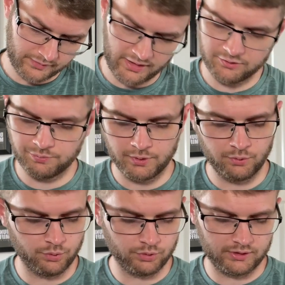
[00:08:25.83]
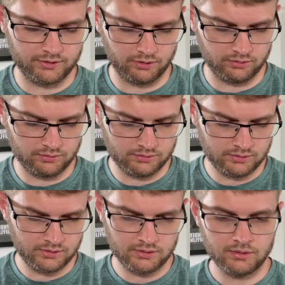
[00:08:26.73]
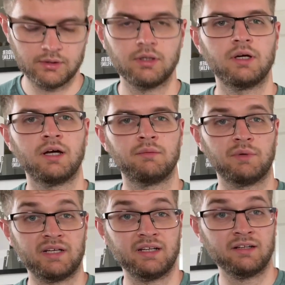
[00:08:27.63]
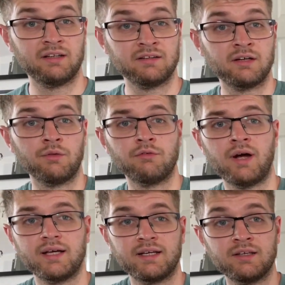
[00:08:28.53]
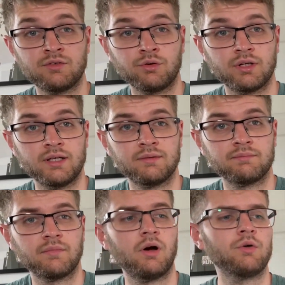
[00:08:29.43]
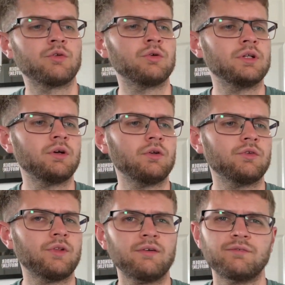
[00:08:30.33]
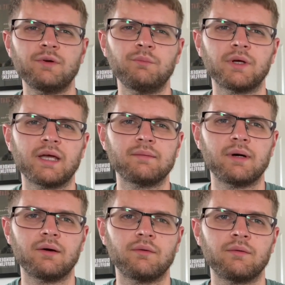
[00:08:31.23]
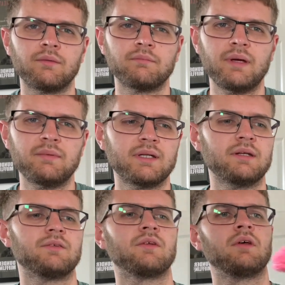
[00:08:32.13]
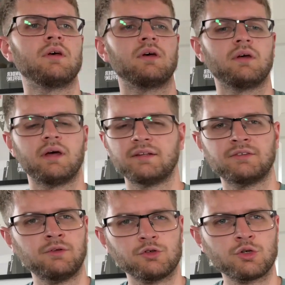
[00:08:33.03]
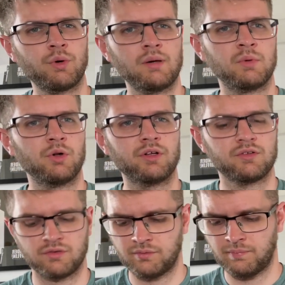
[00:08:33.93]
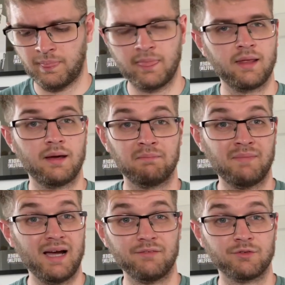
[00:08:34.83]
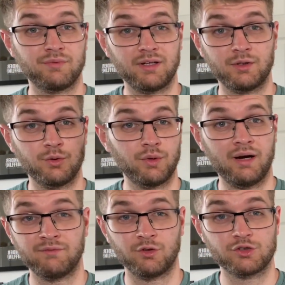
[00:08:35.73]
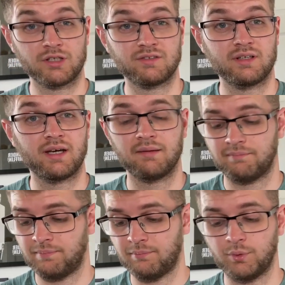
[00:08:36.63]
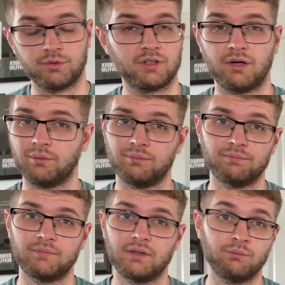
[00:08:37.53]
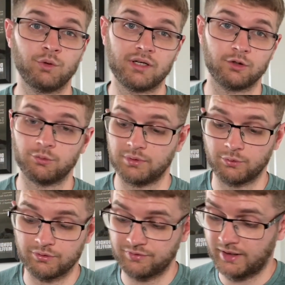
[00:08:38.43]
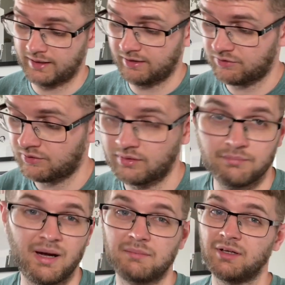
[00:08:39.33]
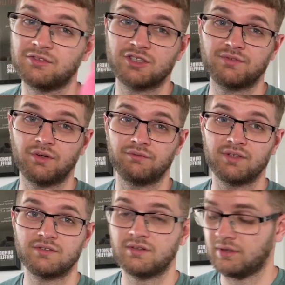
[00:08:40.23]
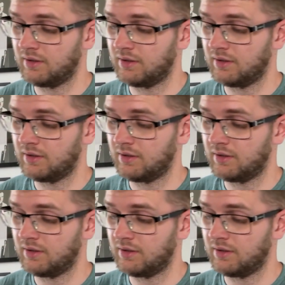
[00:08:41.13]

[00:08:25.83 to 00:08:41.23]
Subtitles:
Hasbro ugly doll. And you know, they're right, it is ugly. Oh, is Ugly Dolls that film that came out? Maybe it is. Not sure why I bought this. Might have some value. I've not checked it yet, but you know, we'll get a couple of quid for it, I guess. Might be able to shift it on Vinted.